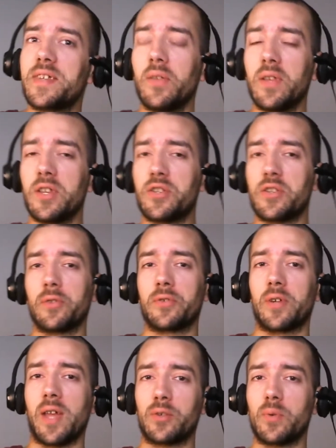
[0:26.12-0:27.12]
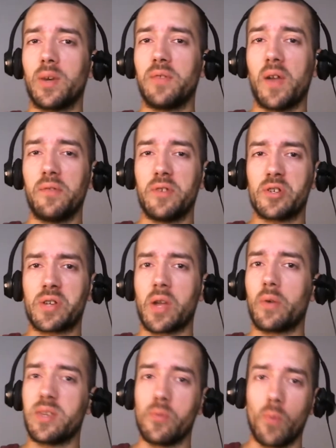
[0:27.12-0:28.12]
telling his children how 25 years
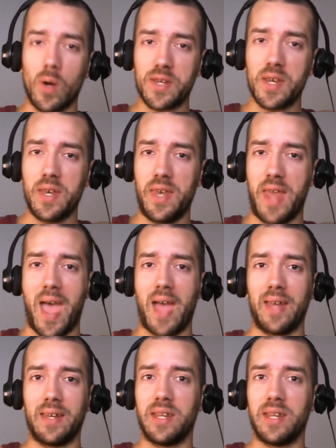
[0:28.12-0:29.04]
ago he wasn't dad,